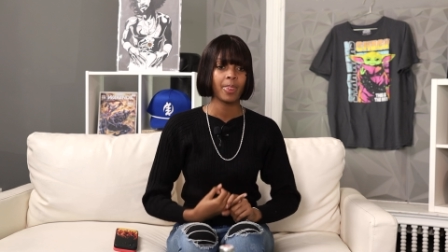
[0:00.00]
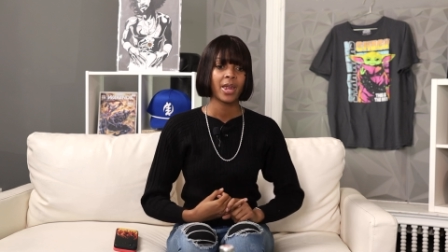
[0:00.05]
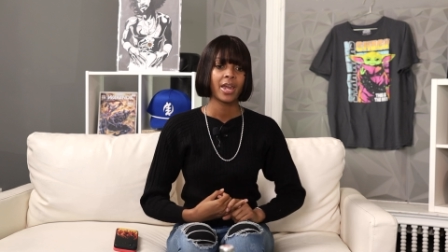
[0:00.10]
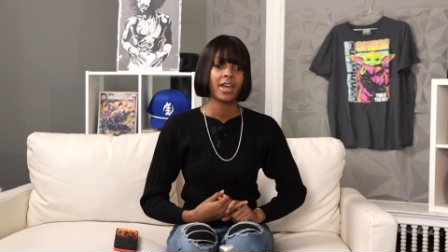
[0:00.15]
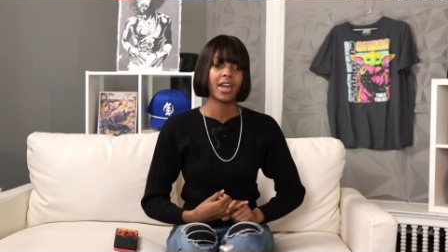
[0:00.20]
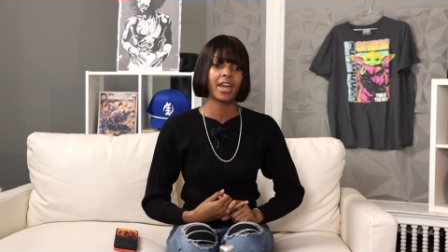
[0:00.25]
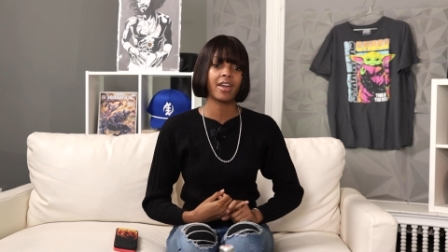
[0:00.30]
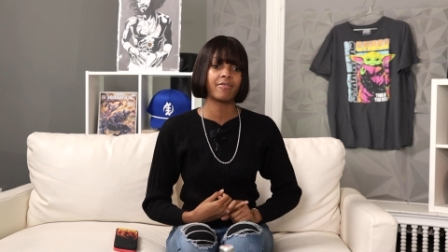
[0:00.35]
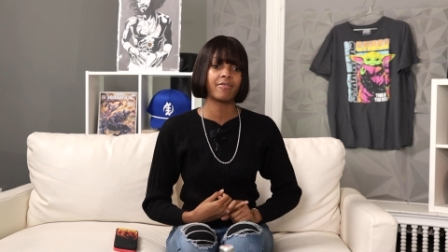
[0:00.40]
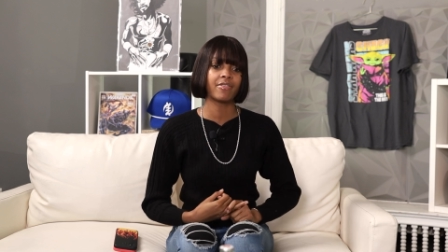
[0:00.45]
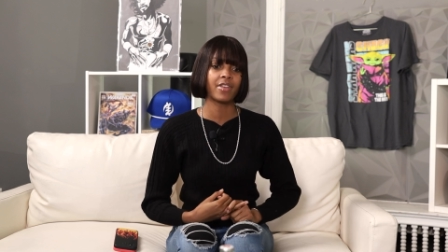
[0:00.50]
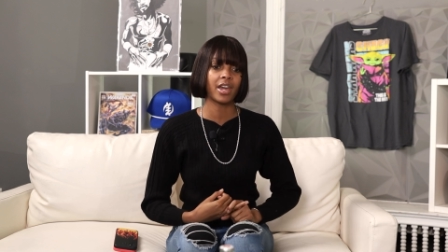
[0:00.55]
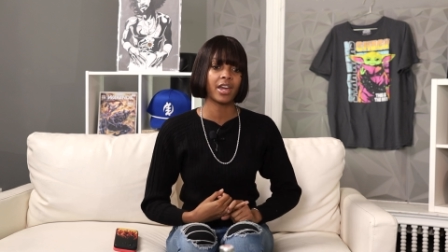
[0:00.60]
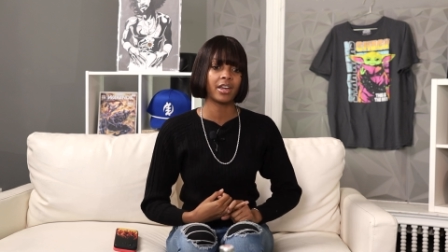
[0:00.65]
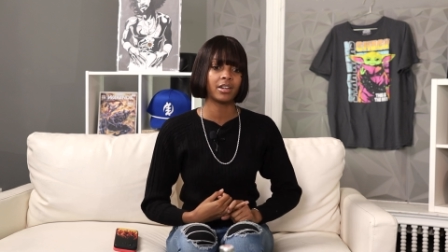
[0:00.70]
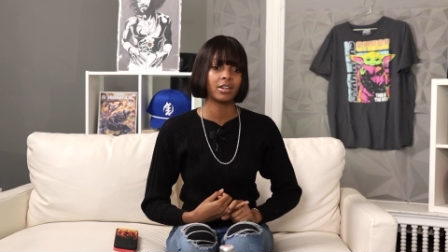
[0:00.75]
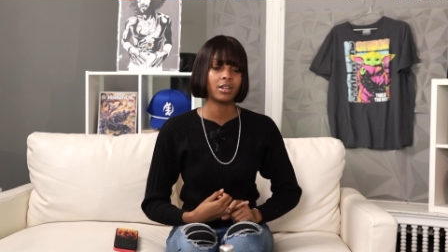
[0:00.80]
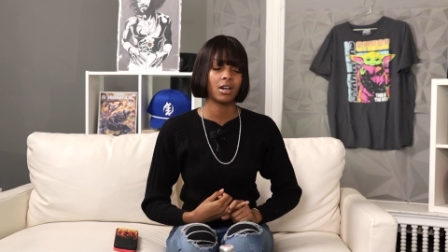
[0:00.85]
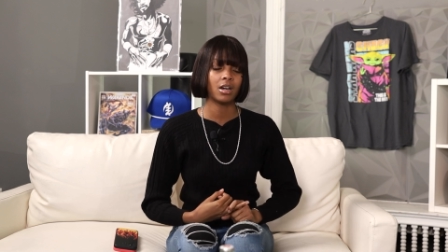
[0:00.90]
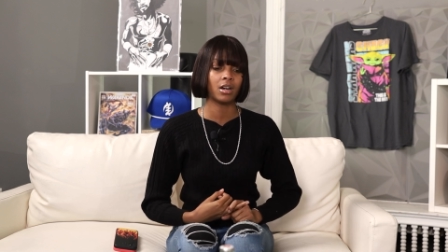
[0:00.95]
and
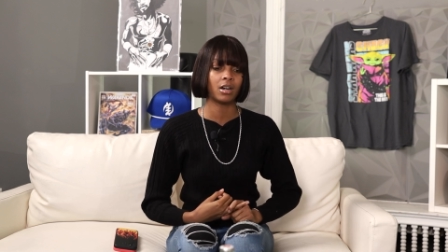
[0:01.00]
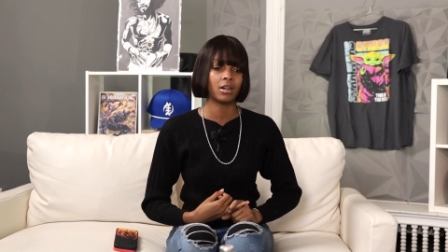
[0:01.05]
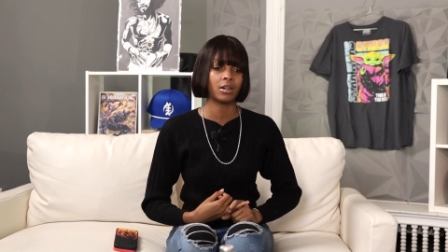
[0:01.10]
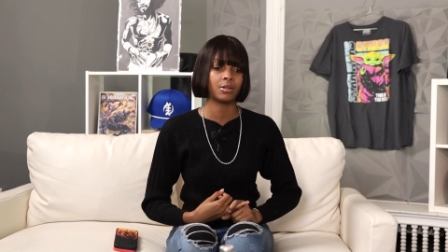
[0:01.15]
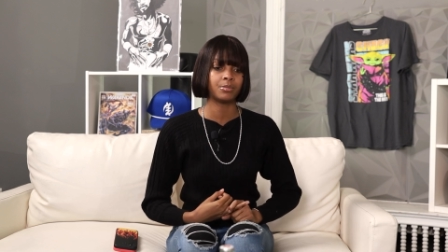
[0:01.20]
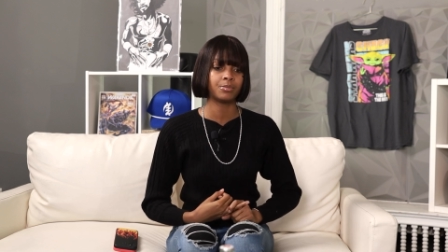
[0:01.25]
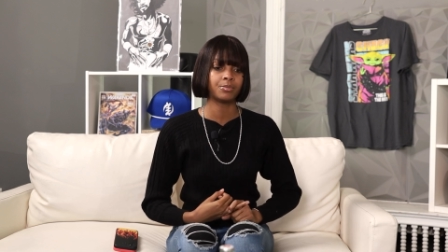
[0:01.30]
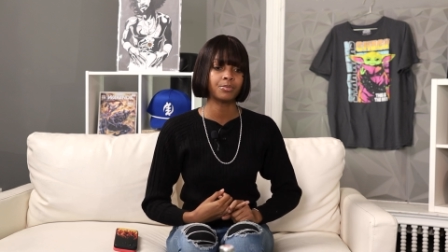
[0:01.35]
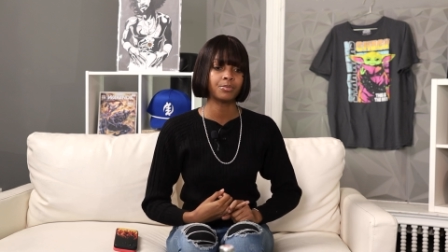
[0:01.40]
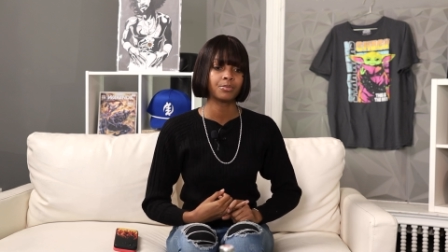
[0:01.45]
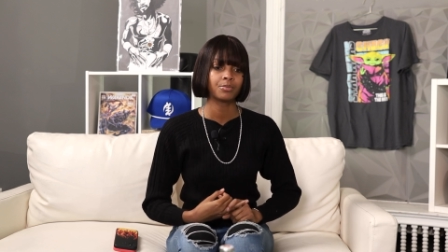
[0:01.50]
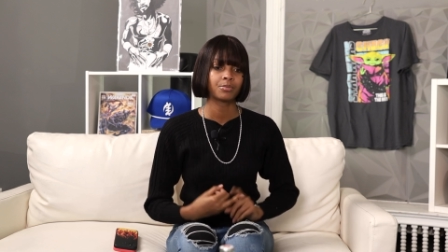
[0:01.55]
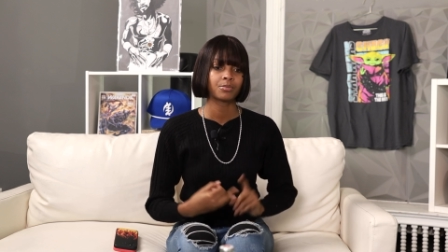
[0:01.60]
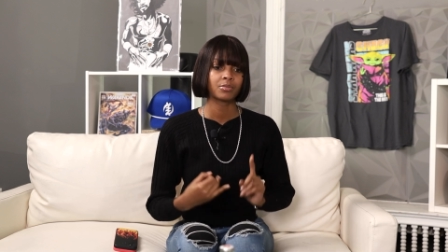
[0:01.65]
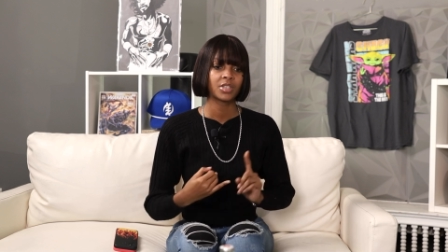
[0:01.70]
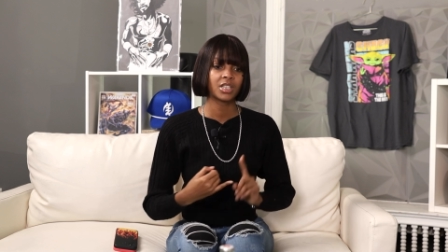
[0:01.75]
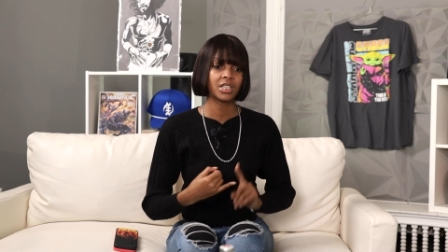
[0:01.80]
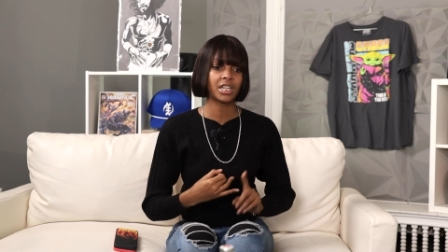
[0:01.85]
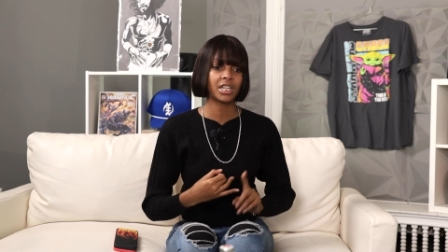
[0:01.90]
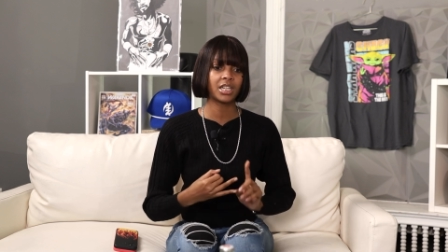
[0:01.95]
then
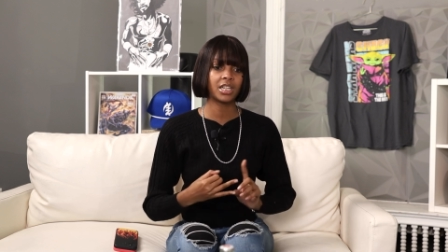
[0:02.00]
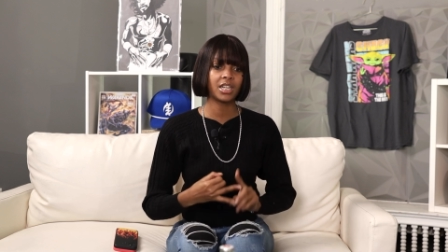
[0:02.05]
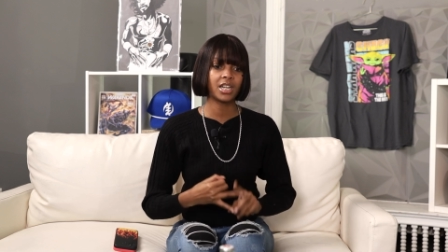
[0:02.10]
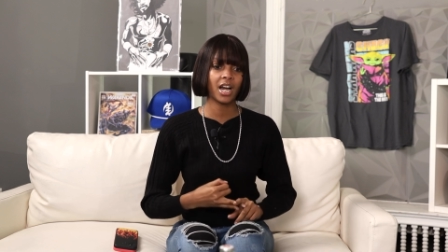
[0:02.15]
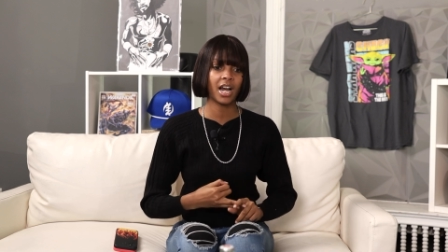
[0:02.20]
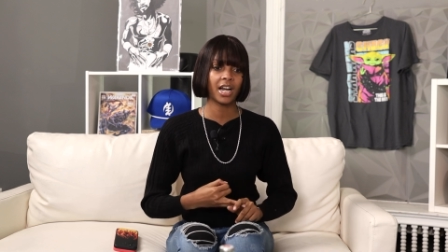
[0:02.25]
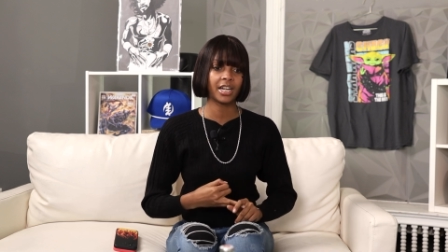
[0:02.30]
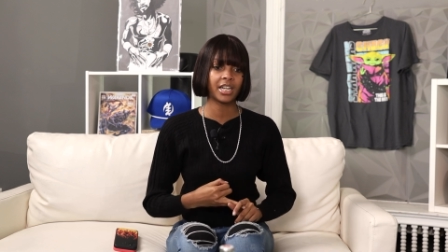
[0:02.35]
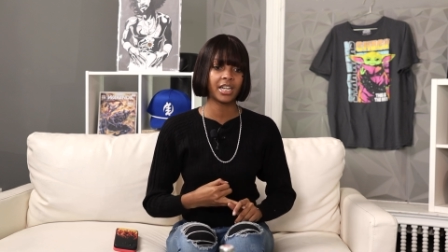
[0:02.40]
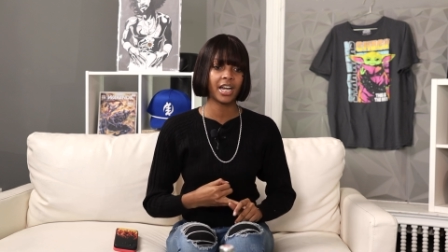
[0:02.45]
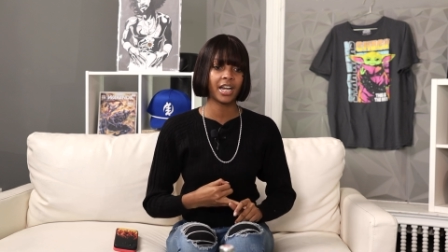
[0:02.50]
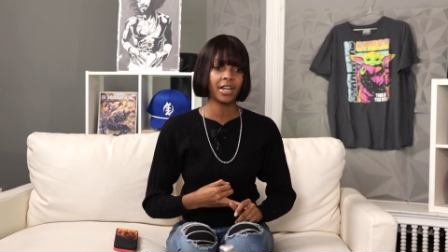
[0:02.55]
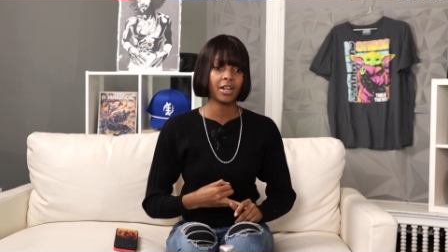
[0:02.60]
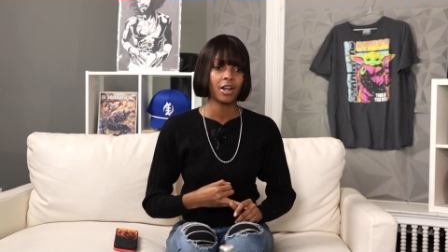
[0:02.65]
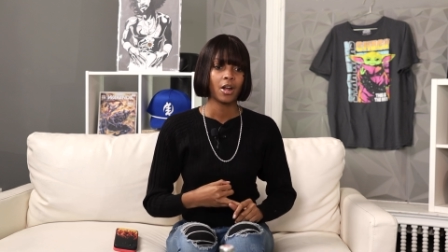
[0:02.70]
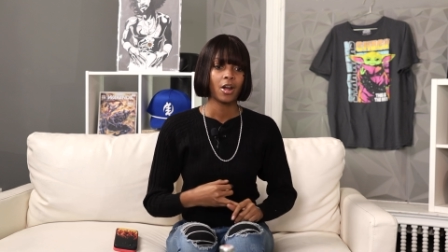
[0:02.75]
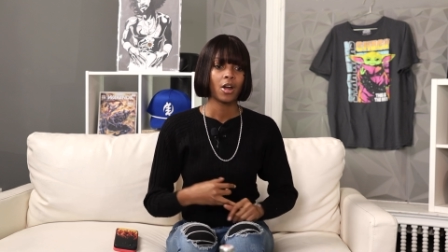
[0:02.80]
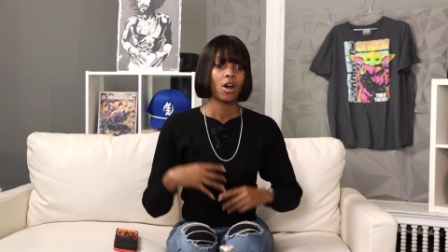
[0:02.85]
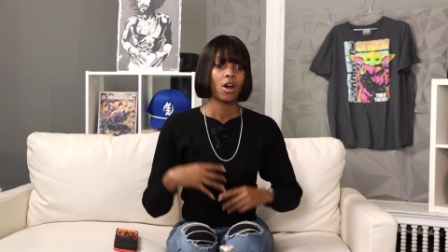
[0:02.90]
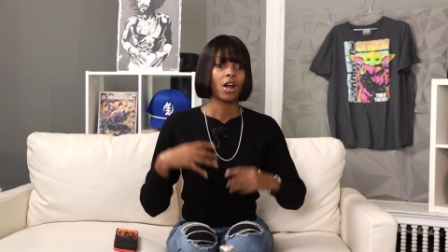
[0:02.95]
Nicki, Kanye,
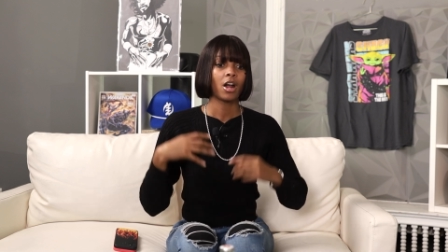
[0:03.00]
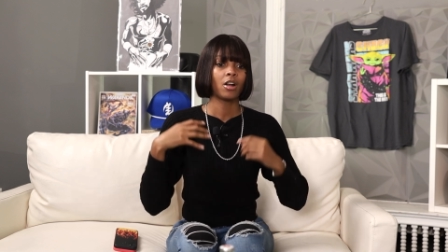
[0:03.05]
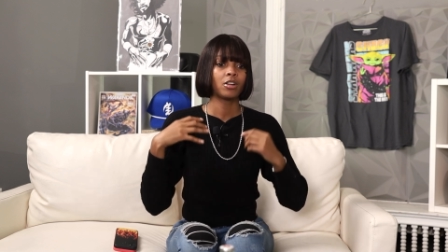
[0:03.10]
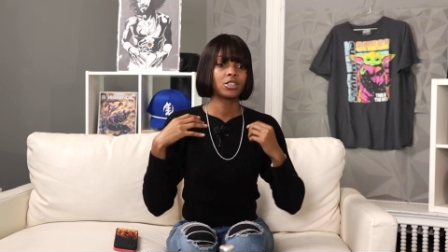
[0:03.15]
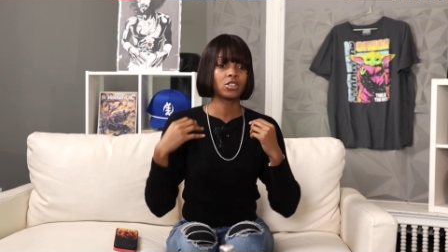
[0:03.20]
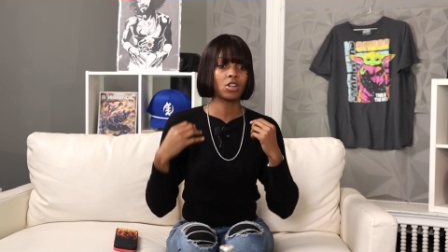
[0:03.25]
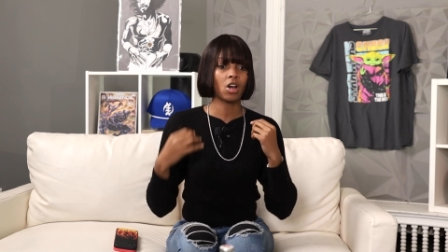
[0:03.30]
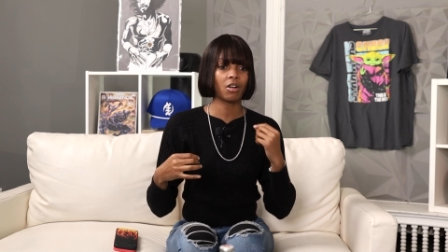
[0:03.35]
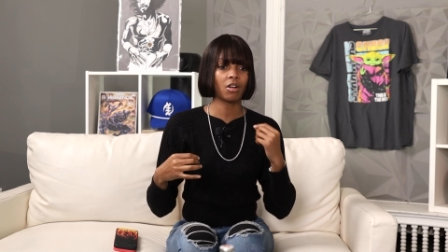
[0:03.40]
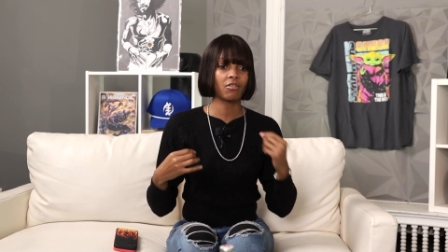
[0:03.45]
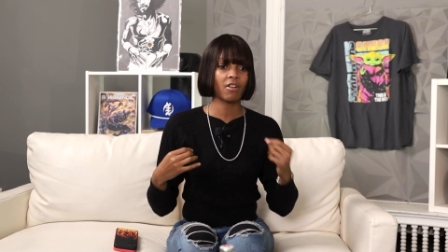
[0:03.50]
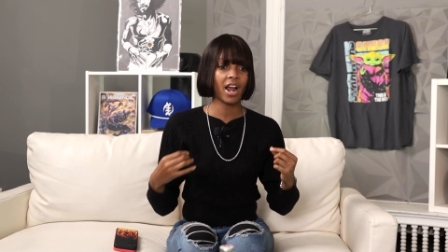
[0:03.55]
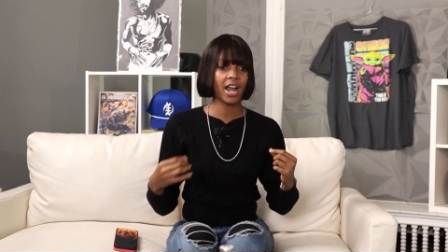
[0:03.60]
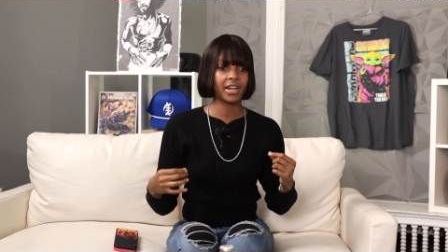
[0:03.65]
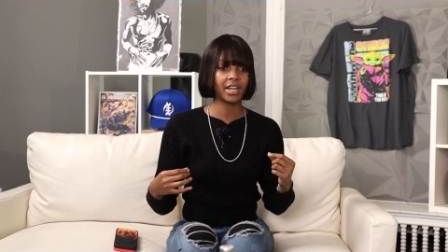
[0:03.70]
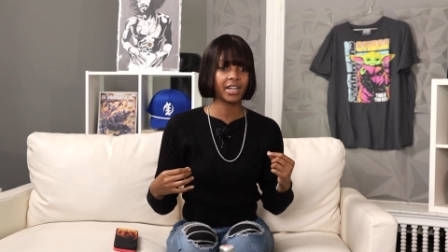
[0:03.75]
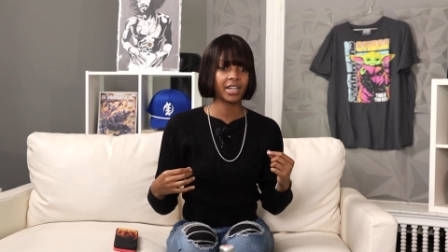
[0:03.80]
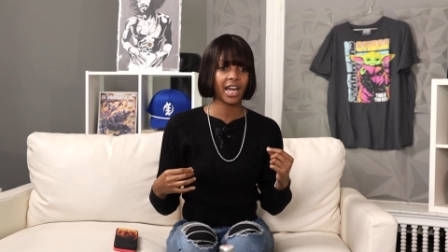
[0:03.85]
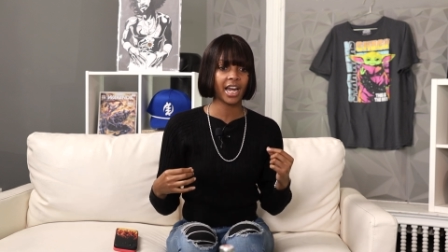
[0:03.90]
songwriting.